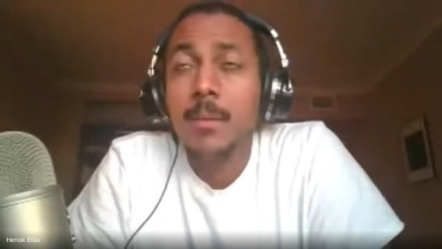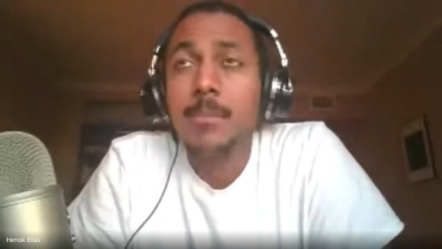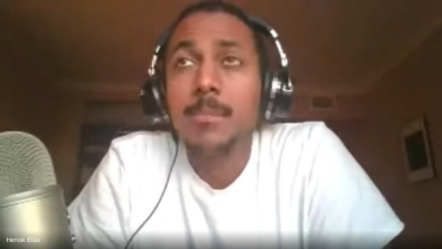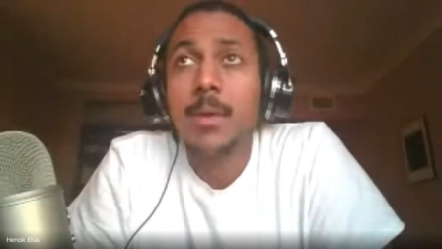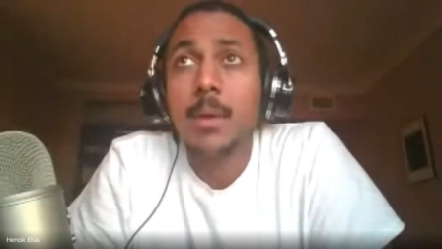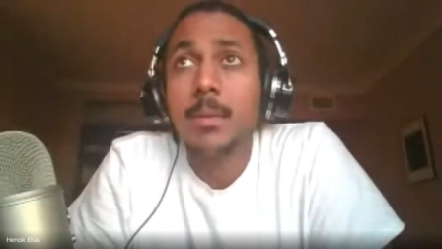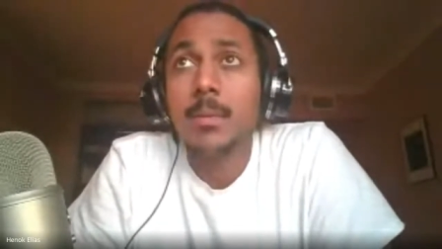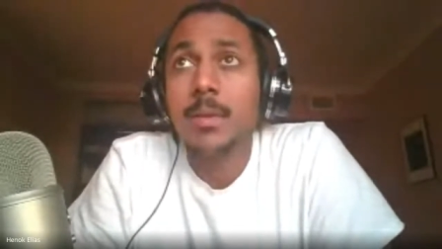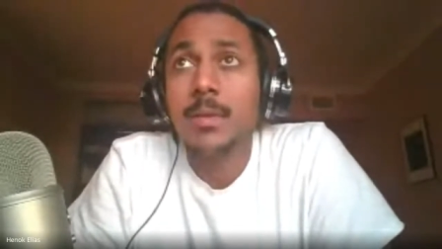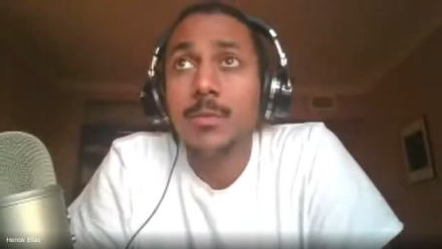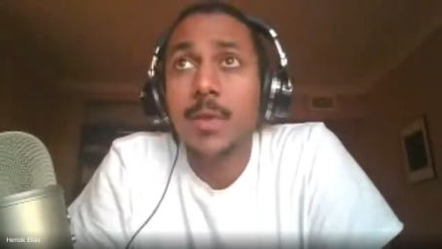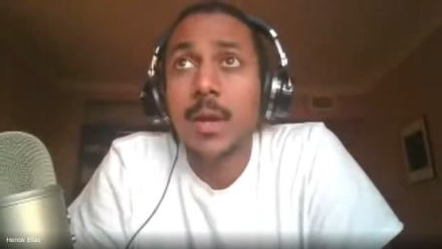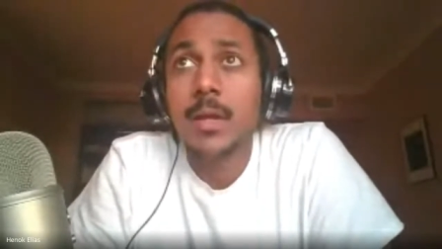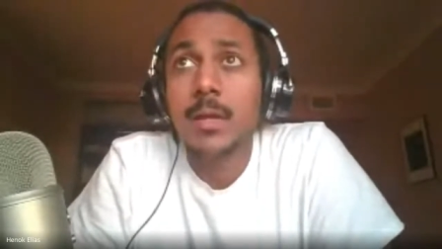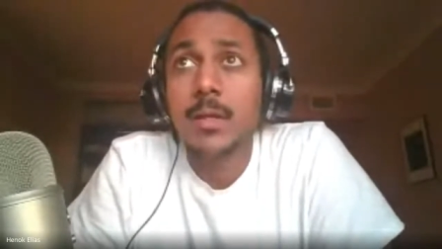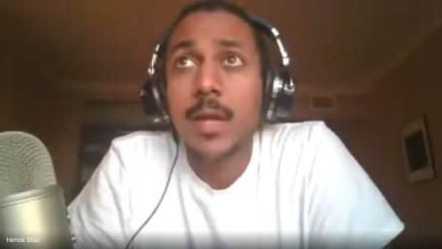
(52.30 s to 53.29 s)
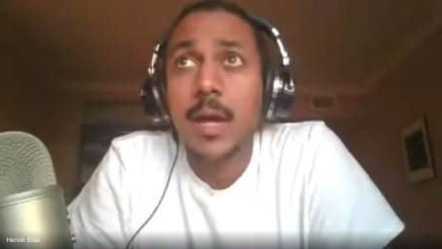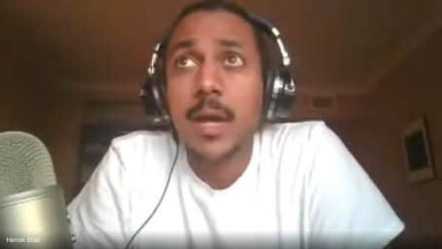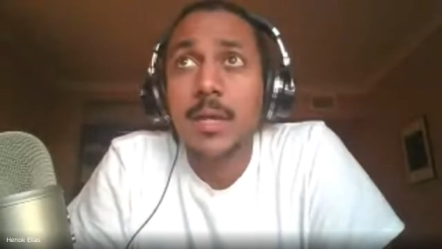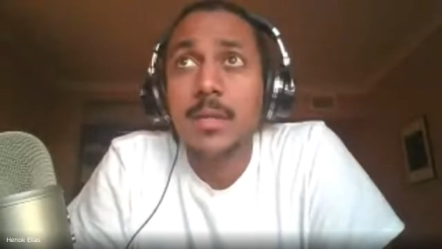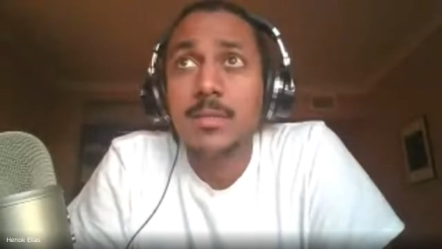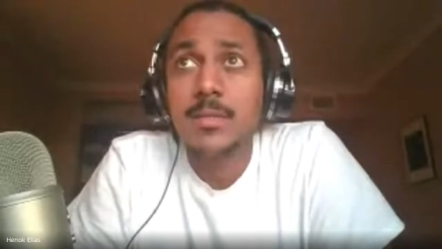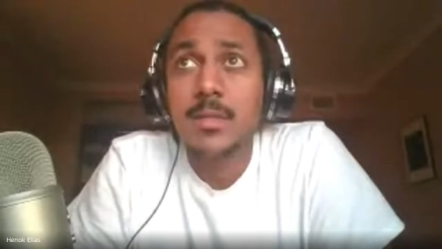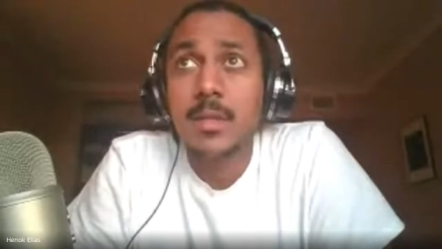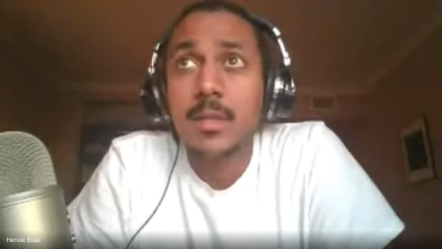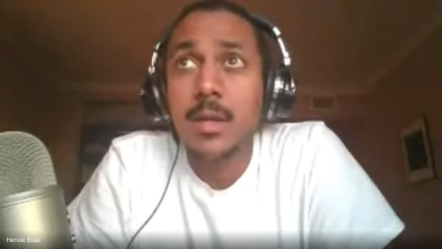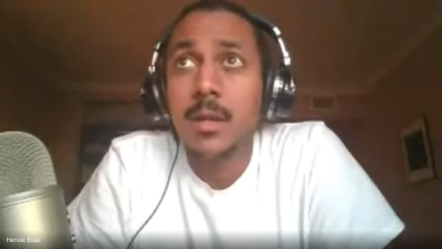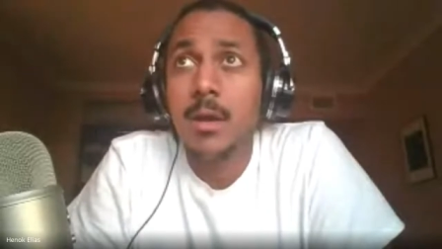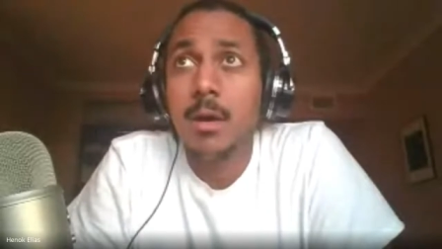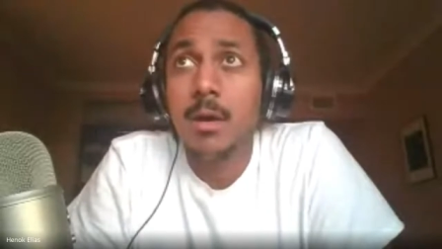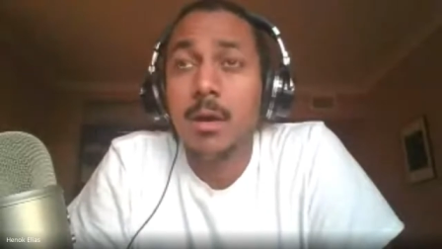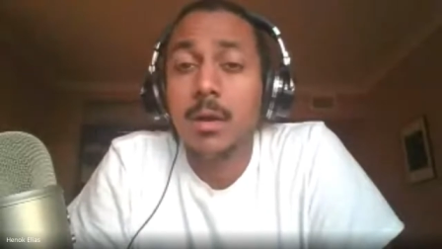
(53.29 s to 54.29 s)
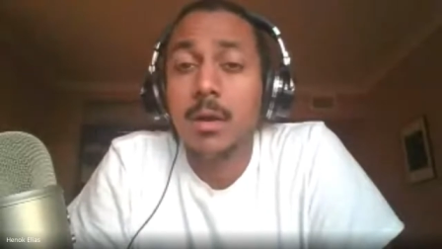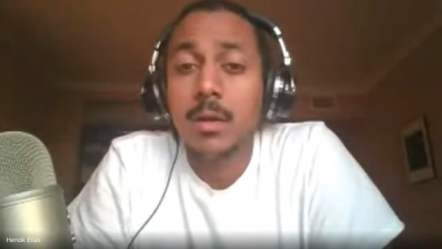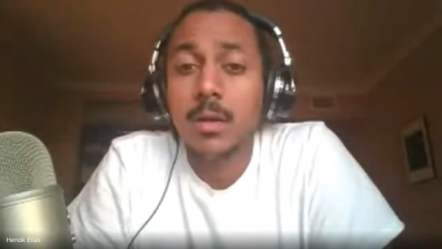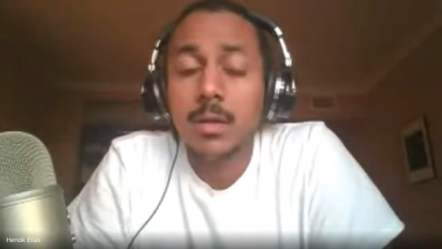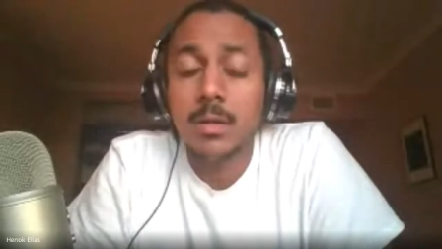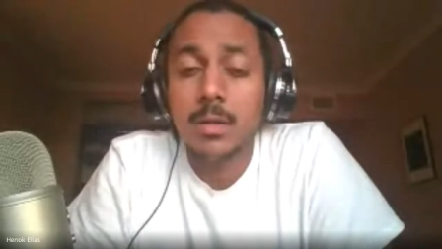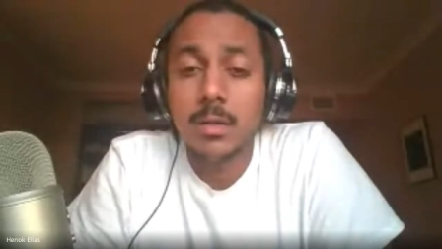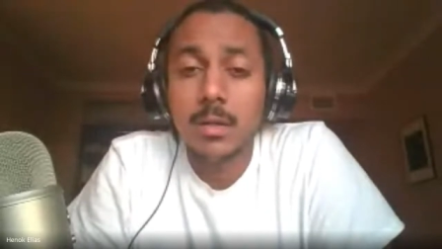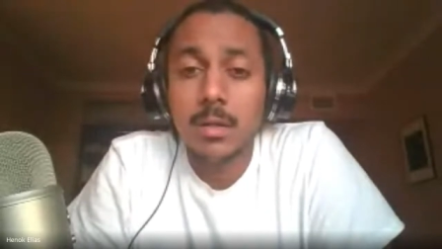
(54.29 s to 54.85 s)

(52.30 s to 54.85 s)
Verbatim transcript: probably recognized in our